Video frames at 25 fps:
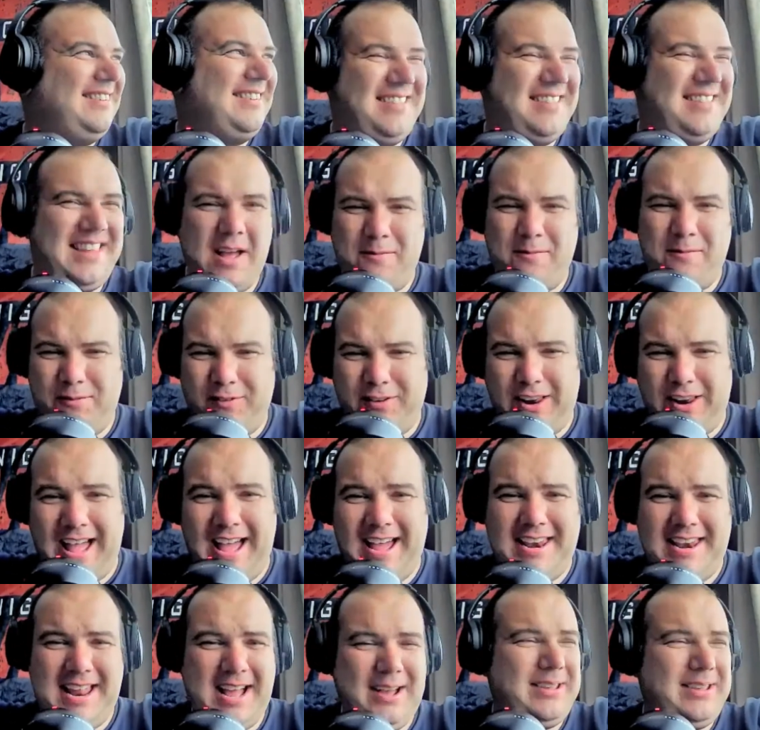then
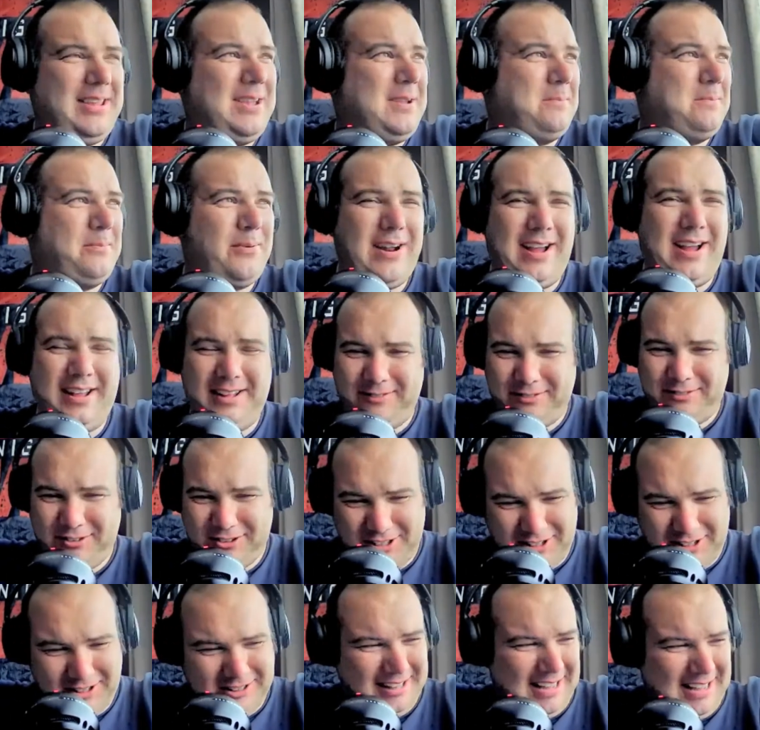Flair, now you, Bret, you've
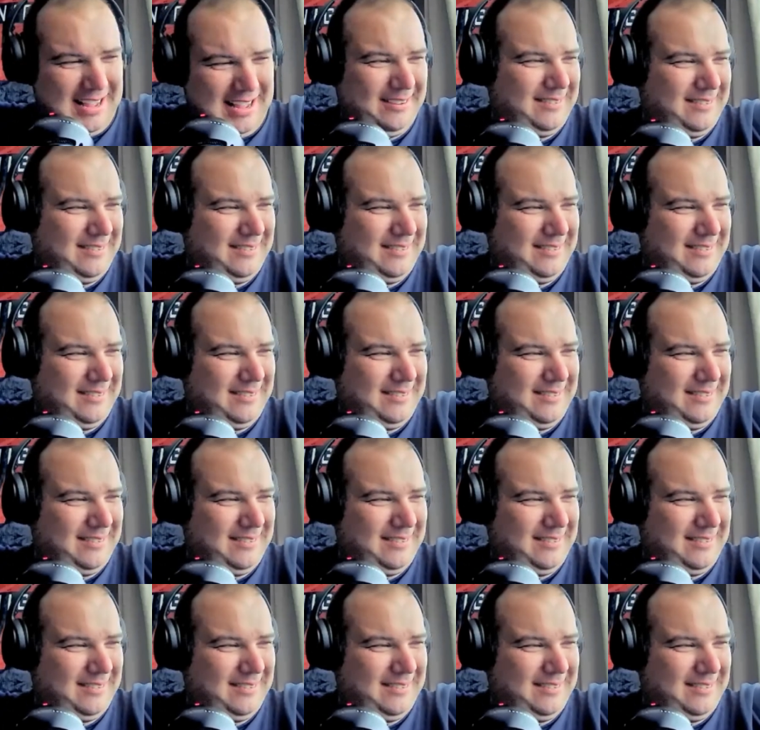sold out.